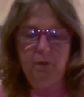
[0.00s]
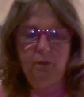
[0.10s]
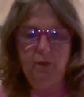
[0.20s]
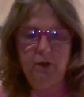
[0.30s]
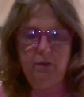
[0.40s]

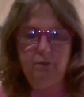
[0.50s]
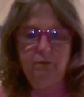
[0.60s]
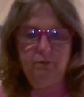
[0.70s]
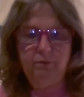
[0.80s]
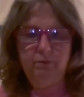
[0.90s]
Well,
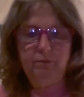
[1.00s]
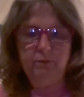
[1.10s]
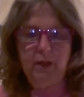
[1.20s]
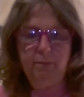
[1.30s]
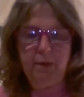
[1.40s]

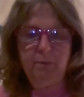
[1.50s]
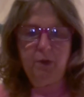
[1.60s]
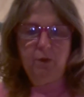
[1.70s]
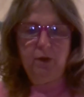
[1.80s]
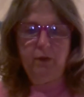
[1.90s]
I may
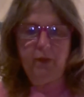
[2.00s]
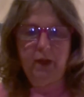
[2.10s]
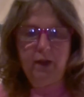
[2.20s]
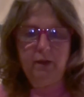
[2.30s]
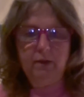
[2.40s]
be wrong on
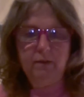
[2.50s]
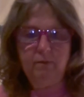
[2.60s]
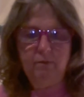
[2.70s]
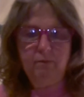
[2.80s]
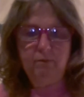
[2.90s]
that.
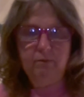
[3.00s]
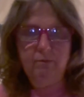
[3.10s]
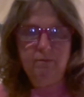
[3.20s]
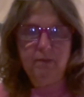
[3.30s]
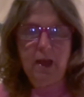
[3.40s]

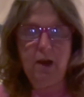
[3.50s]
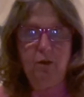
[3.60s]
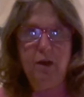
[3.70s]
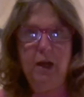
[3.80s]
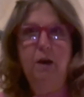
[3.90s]

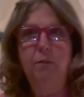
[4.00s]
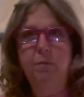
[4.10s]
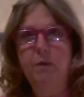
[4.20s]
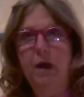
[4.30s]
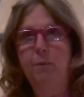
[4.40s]

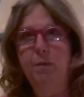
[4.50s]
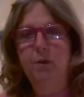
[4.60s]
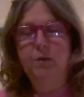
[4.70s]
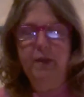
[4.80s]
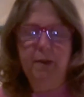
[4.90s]
I'll
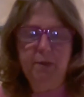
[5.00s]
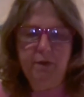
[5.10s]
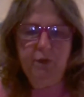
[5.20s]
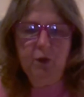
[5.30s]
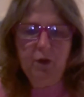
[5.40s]
post that. But
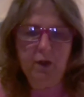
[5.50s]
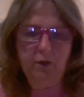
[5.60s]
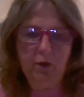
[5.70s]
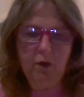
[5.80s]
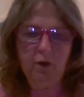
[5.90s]
if you look
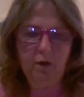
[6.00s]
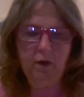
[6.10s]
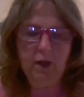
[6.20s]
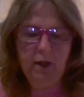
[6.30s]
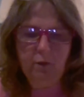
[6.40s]
on
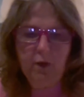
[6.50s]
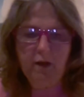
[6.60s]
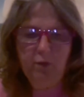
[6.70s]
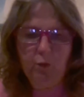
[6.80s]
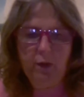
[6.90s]
her
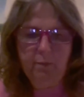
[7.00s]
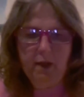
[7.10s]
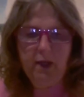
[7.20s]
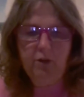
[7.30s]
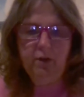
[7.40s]
Ravelry
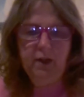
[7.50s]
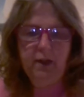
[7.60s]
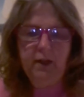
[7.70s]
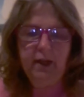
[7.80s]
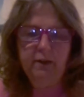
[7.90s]
page,
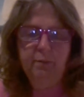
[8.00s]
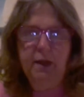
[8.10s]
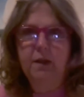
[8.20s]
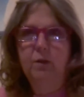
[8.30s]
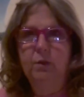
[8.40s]
Knitting
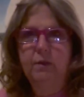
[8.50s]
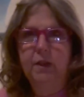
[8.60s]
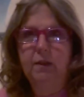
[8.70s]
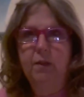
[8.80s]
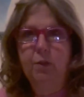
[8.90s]
Expat, you'll
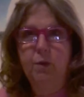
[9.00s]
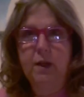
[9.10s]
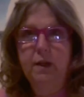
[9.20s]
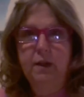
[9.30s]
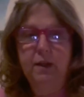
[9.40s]
see the
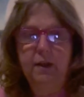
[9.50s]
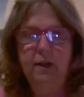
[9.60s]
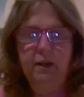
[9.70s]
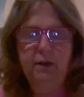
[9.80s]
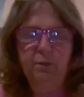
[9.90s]
thread, and it
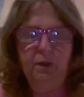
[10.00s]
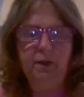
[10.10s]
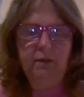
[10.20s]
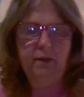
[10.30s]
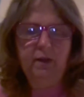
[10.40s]

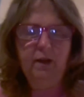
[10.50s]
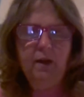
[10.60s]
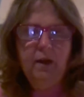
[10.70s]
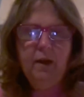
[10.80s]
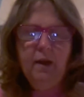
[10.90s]
explains it.
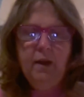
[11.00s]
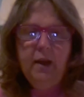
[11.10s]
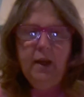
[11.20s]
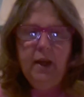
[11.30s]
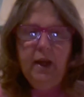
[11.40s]

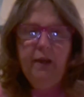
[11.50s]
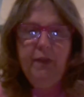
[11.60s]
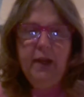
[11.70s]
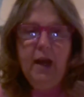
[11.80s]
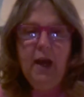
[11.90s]
And
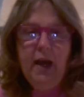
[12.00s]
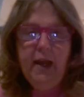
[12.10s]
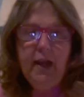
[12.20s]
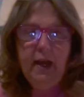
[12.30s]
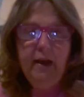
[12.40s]
then I
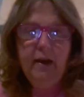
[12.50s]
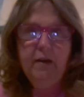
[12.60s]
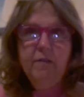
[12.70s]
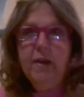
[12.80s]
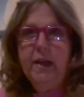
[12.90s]

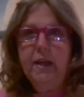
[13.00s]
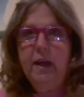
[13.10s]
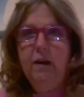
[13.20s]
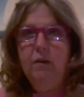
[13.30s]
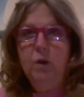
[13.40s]
have a
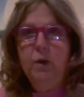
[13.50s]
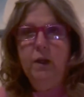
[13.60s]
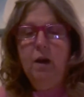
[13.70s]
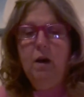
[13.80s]
KAL going